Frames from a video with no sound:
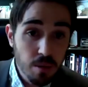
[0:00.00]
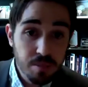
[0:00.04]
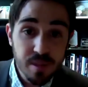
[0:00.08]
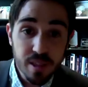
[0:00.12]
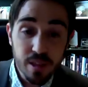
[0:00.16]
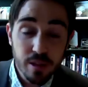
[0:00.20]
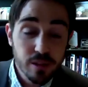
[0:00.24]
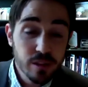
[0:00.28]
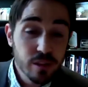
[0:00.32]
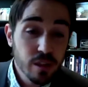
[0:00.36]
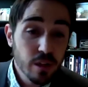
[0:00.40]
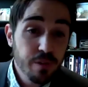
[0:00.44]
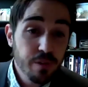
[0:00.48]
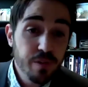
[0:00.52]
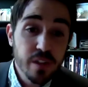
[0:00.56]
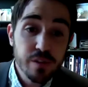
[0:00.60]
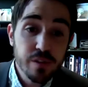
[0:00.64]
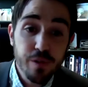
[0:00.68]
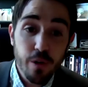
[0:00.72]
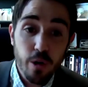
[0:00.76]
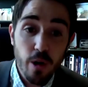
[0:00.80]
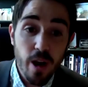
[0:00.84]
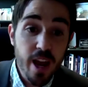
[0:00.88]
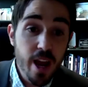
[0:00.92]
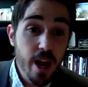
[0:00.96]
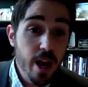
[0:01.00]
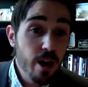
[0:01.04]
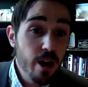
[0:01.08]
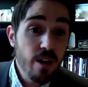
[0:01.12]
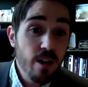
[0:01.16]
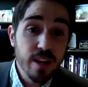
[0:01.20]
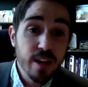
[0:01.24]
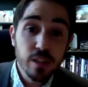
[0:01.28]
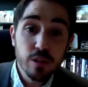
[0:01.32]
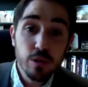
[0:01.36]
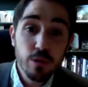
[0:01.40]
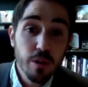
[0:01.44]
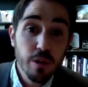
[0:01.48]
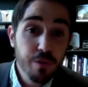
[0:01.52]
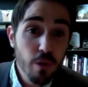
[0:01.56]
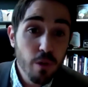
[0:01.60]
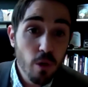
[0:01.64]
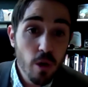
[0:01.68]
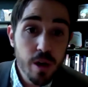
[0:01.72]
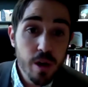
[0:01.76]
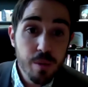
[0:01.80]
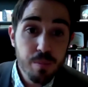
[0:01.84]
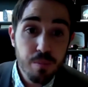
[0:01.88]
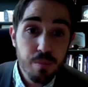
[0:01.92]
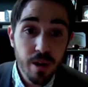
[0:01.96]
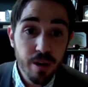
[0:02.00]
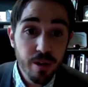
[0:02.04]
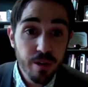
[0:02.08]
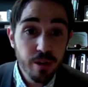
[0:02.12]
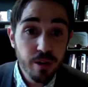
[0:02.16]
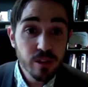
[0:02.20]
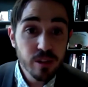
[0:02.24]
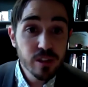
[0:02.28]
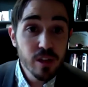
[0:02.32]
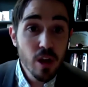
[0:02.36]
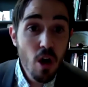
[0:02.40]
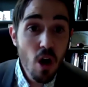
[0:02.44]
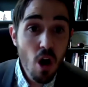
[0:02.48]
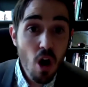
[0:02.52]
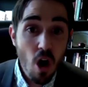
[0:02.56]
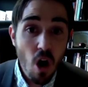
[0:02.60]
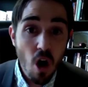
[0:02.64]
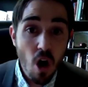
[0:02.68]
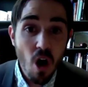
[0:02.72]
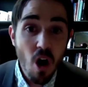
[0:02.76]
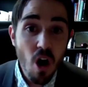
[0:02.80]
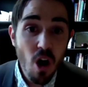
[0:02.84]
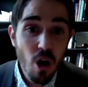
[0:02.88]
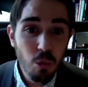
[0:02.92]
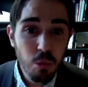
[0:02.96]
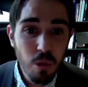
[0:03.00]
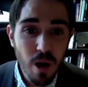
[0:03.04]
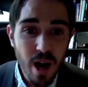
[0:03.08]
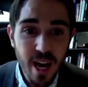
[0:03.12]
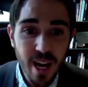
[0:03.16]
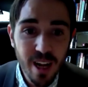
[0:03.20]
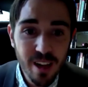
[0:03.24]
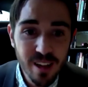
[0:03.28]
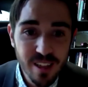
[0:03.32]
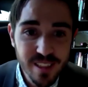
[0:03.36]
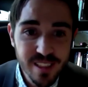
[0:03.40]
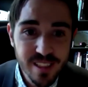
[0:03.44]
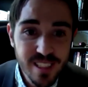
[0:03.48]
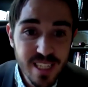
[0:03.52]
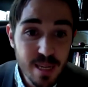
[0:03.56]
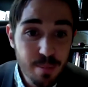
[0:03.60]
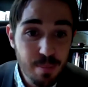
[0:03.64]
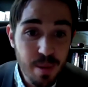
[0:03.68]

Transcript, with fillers: to the surface for air and to avoid predators all while asleep.